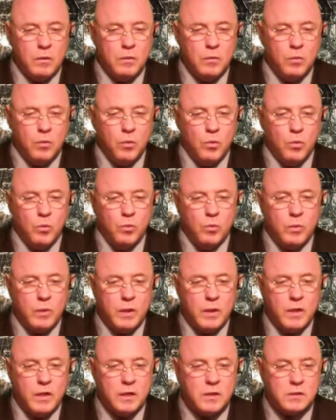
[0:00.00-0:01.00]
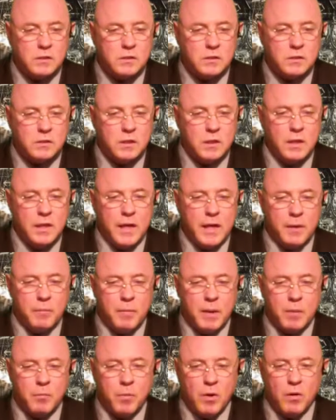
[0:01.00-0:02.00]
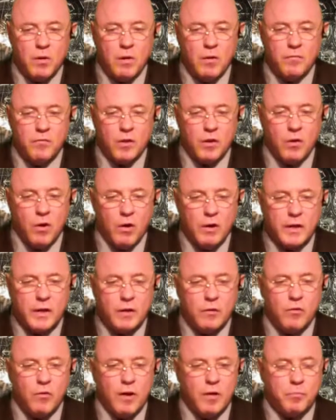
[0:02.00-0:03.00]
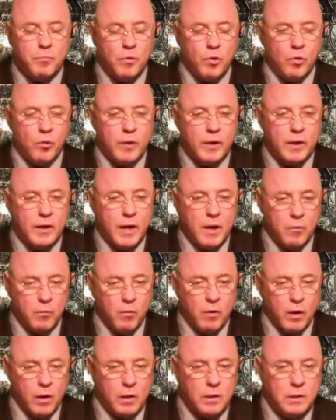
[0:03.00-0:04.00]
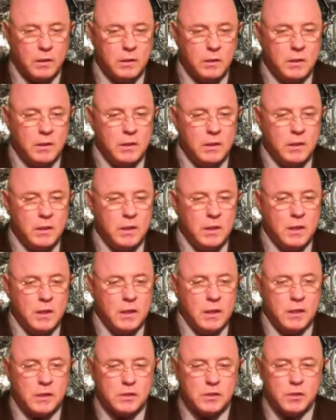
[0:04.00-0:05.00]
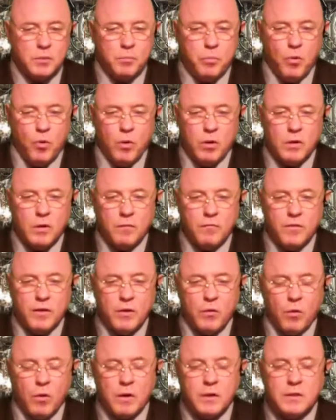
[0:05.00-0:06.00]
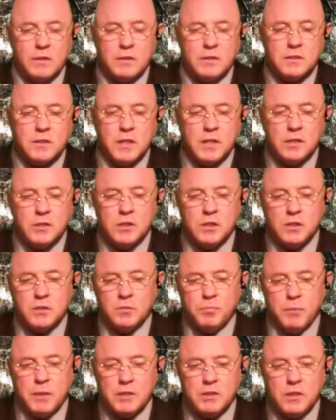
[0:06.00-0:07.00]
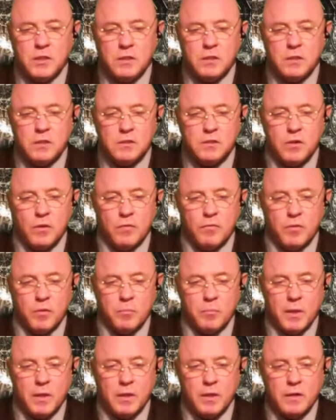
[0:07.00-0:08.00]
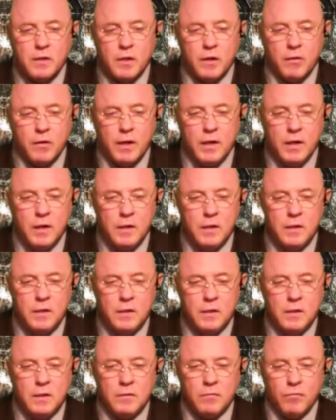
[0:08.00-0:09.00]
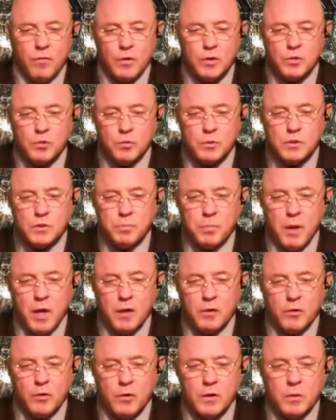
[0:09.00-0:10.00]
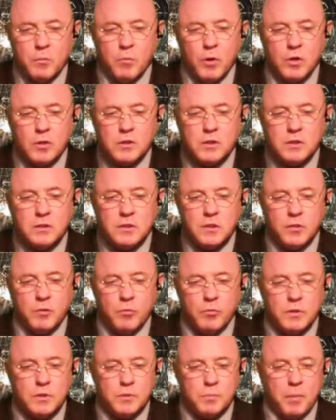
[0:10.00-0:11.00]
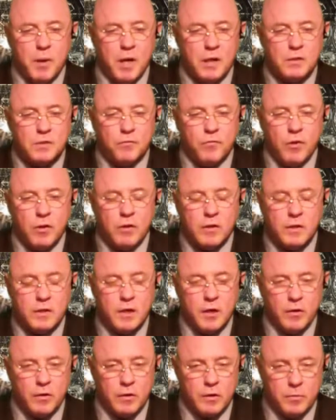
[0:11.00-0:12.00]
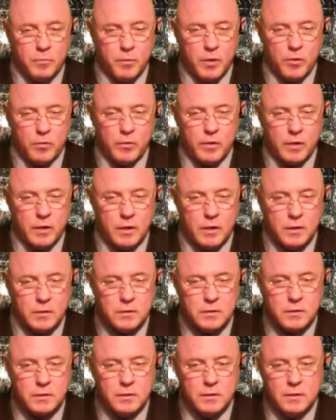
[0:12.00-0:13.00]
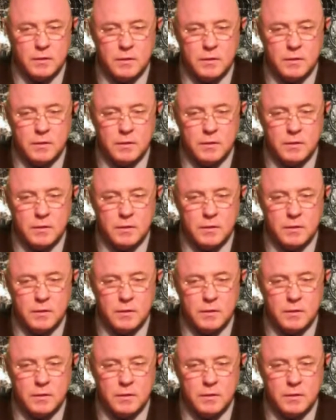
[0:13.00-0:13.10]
who is a member of the Guardian Craft Brewery Network, in support of the organization's mission to serve the military, first responder, and emergency response volunteer communities.